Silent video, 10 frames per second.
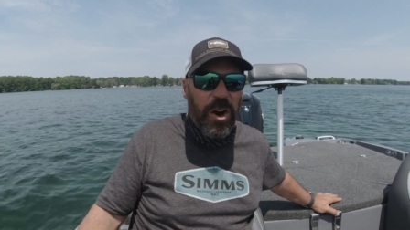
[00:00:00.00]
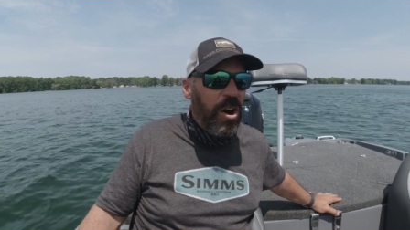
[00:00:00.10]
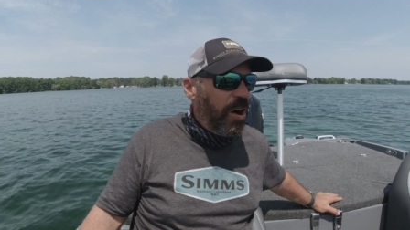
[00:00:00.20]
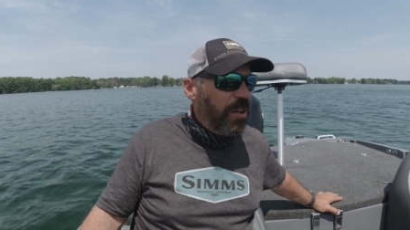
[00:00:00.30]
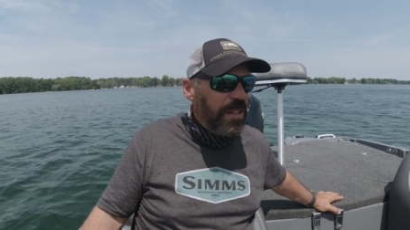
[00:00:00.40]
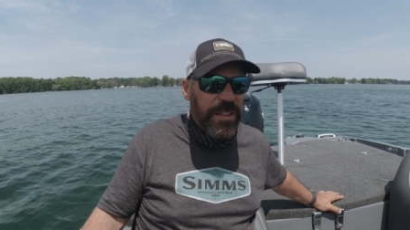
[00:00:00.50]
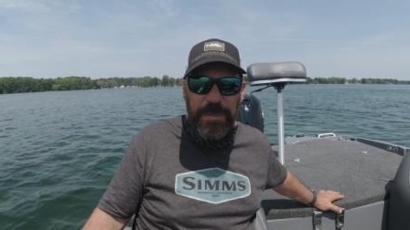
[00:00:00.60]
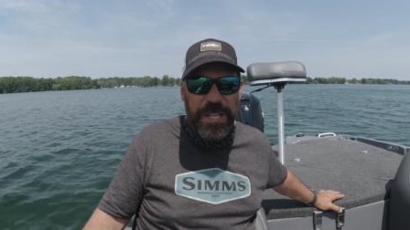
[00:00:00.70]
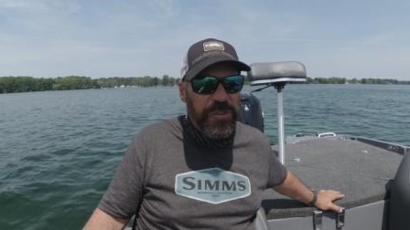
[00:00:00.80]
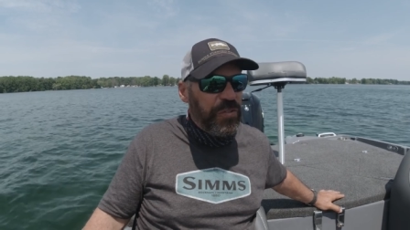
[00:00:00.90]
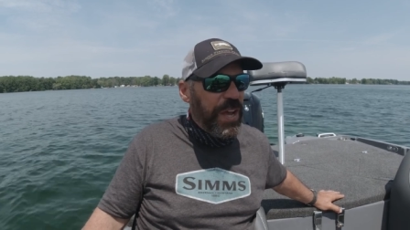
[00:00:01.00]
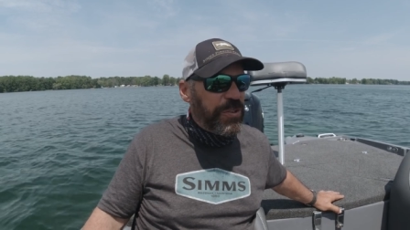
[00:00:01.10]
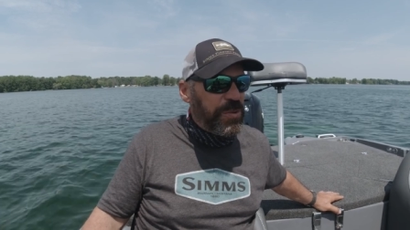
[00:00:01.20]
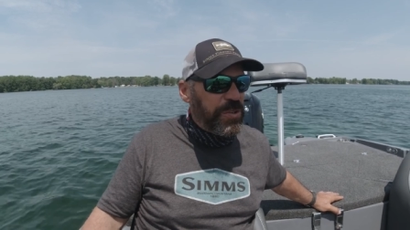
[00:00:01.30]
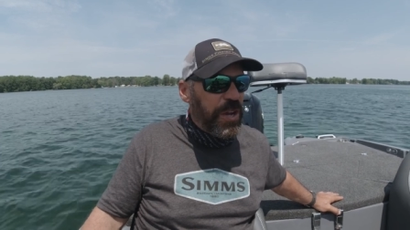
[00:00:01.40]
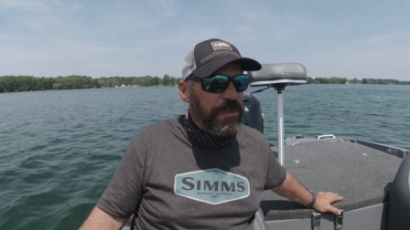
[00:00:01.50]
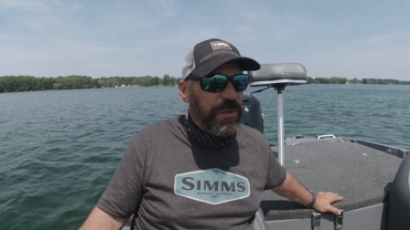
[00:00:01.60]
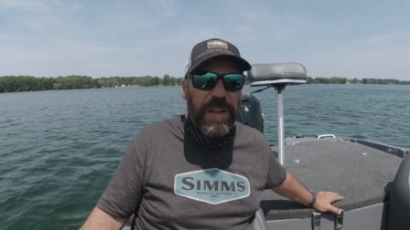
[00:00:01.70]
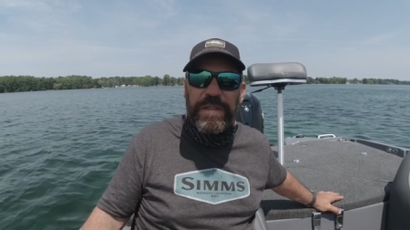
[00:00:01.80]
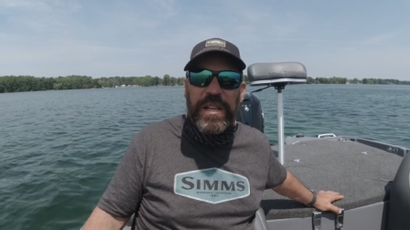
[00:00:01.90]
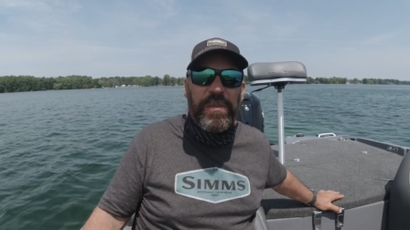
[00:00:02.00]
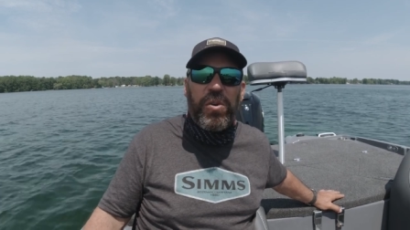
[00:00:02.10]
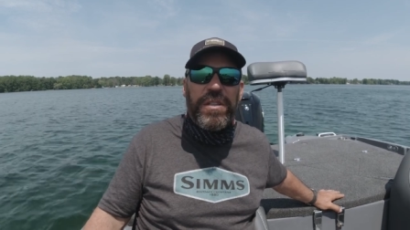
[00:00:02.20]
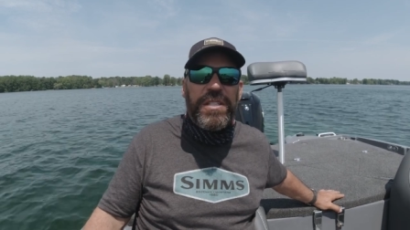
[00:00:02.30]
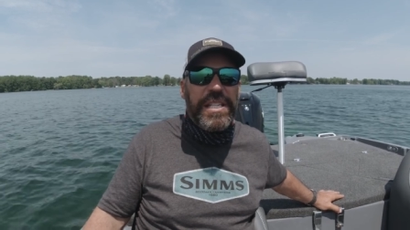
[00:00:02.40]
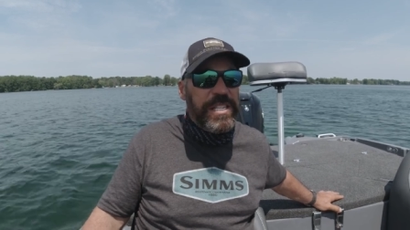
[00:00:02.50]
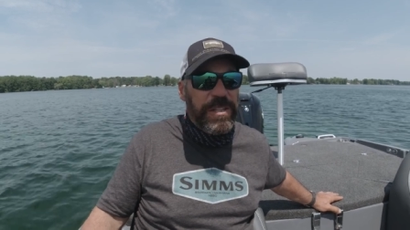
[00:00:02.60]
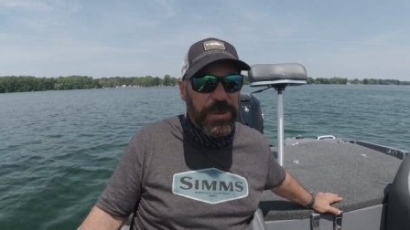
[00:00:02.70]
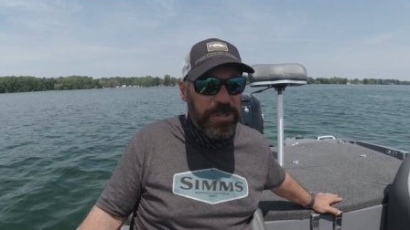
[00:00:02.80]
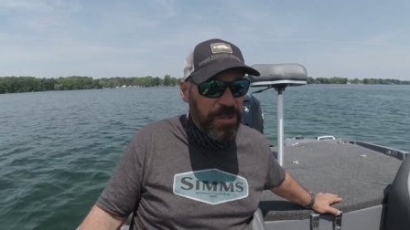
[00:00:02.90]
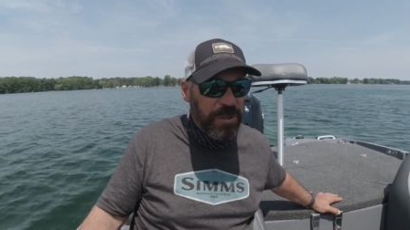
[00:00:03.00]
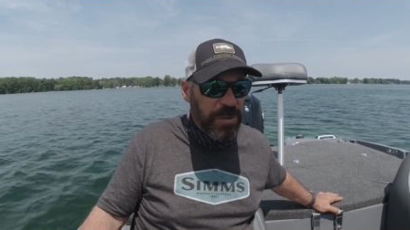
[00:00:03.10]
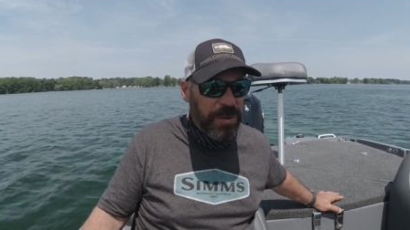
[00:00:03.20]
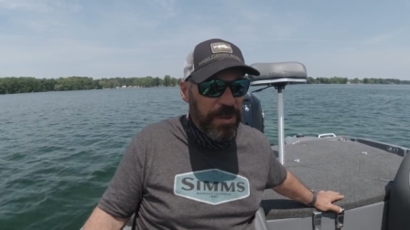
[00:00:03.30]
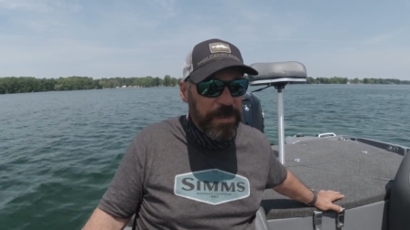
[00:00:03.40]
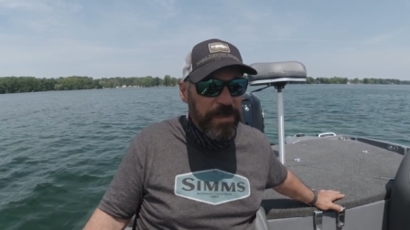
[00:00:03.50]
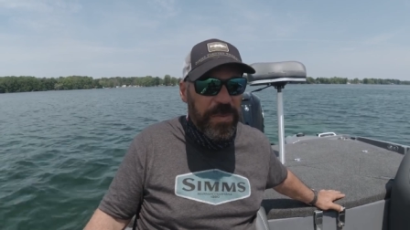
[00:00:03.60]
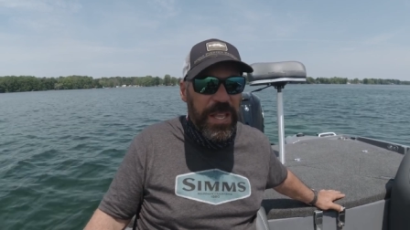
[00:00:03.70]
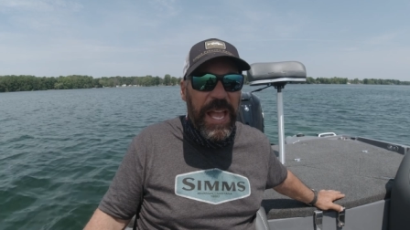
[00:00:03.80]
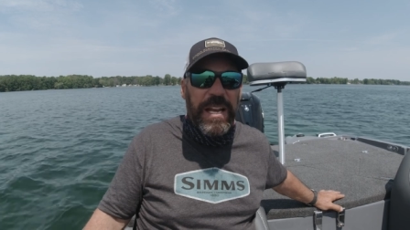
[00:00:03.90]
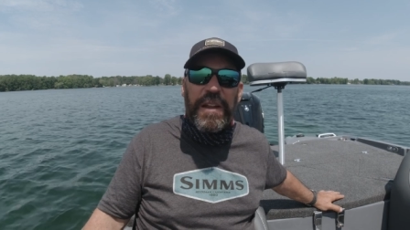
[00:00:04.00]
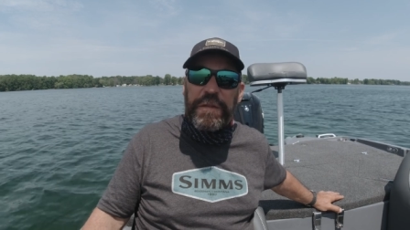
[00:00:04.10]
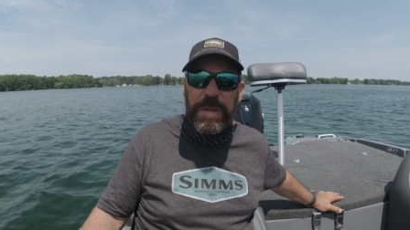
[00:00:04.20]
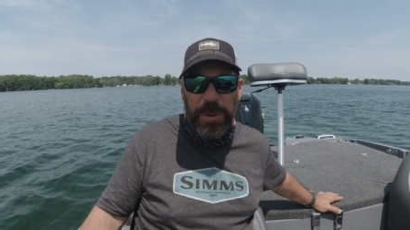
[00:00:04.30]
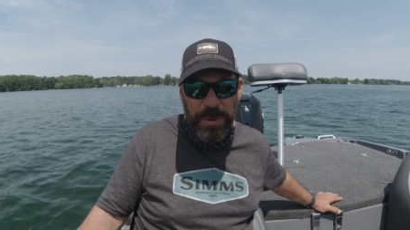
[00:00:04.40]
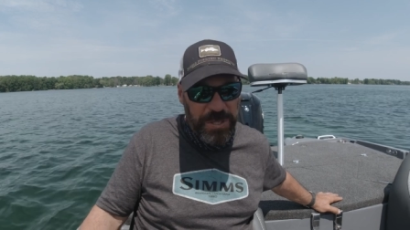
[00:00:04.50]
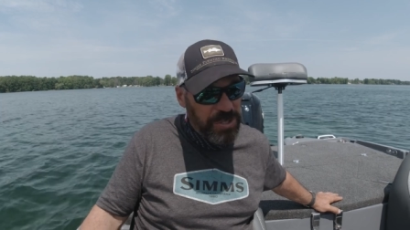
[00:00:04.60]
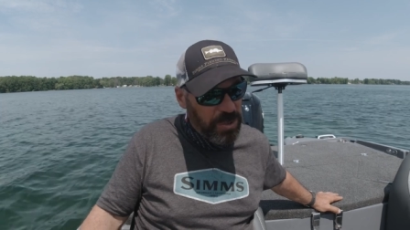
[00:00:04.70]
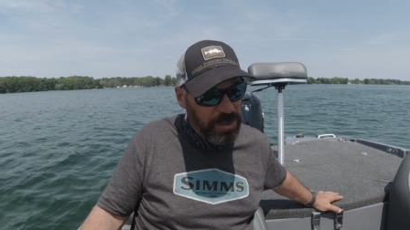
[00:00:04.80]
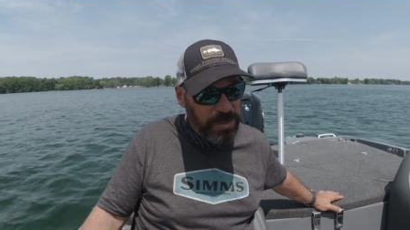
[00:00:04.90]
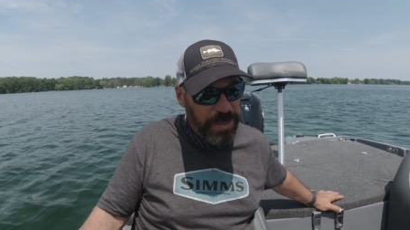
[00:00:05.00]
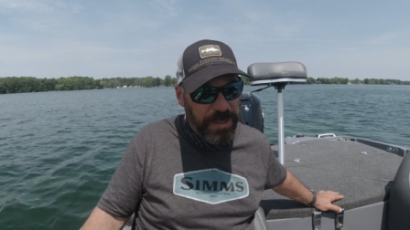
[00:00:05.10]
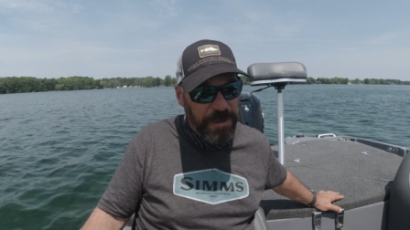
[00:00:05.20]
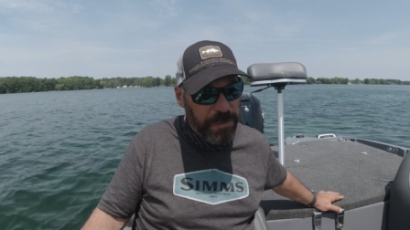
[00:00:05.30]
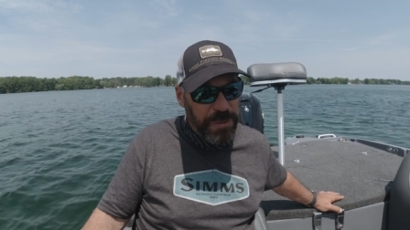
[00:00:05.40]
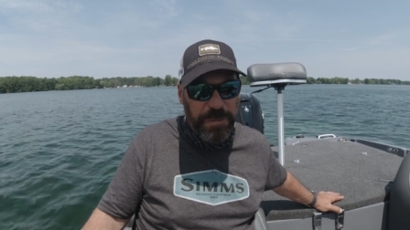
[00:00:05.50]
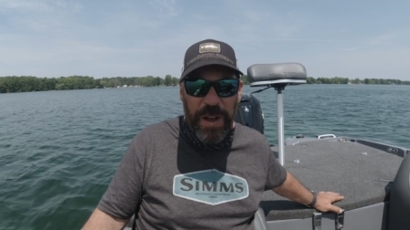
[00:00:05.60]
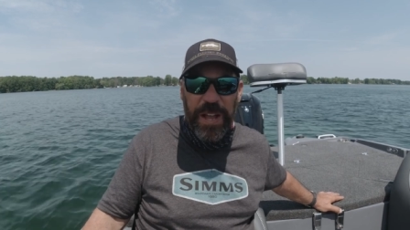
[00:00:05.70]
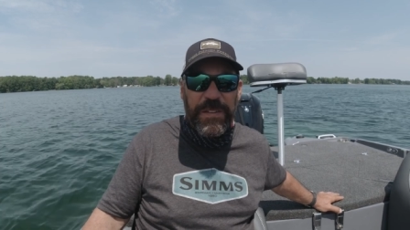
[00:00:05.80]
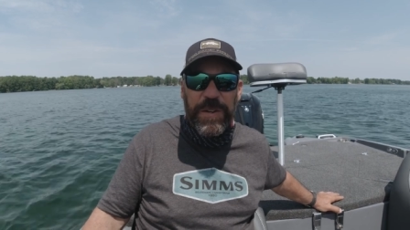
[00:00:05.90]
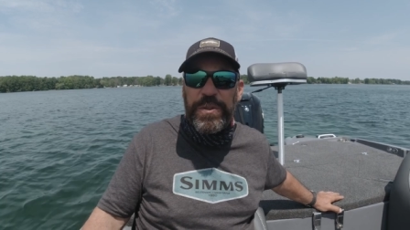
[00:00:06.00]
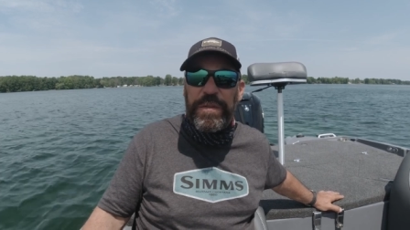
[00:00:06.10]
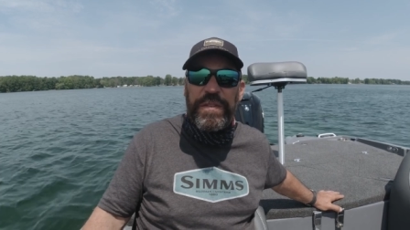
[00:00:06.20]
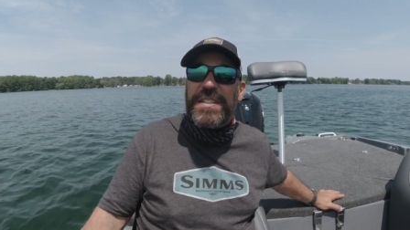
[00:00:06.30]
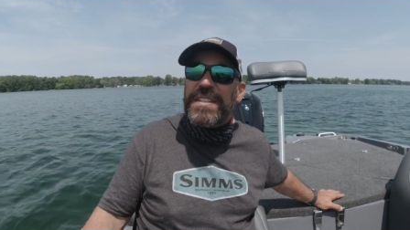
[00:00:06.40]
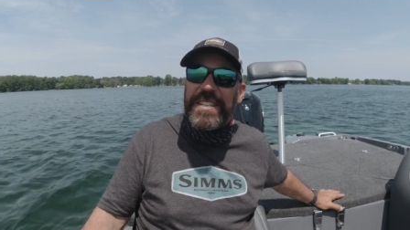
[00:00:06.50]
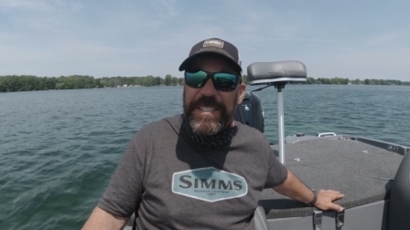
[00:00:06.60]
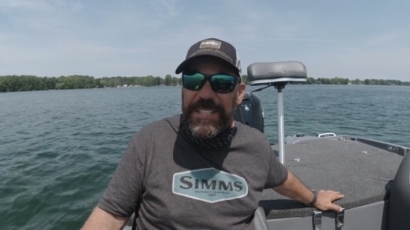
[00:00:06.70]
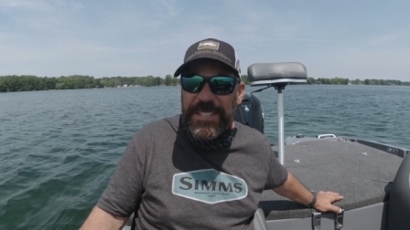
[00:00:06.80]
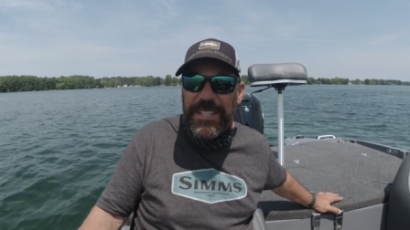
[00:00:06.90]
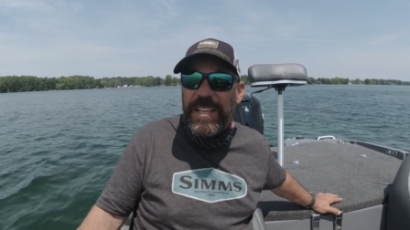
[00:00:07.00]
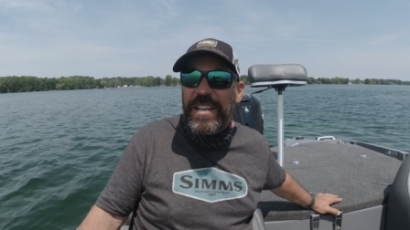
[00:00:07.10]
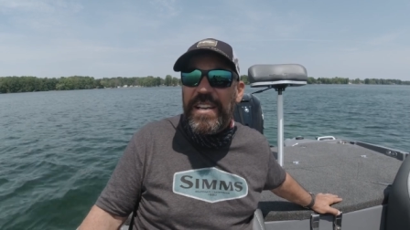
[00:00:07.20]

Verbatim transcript: All other manufacturers offer lifetime warranty to the original owner, and if the boat is sold within the first five years of its existence,